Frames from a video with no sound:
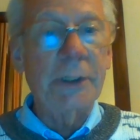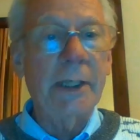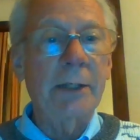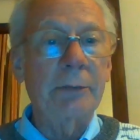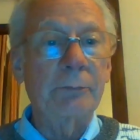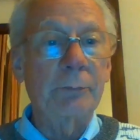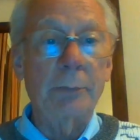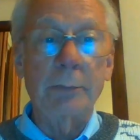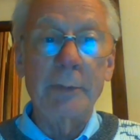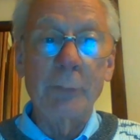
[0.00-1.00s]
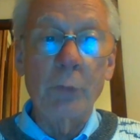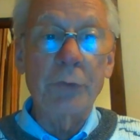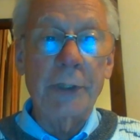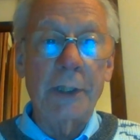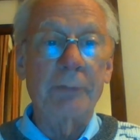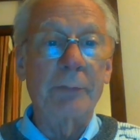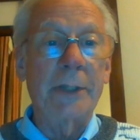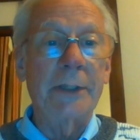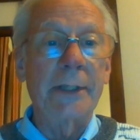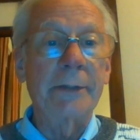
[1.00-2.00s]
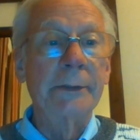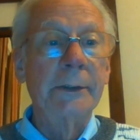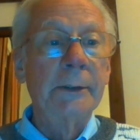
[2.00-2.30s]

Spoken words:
down, probably more than half by now.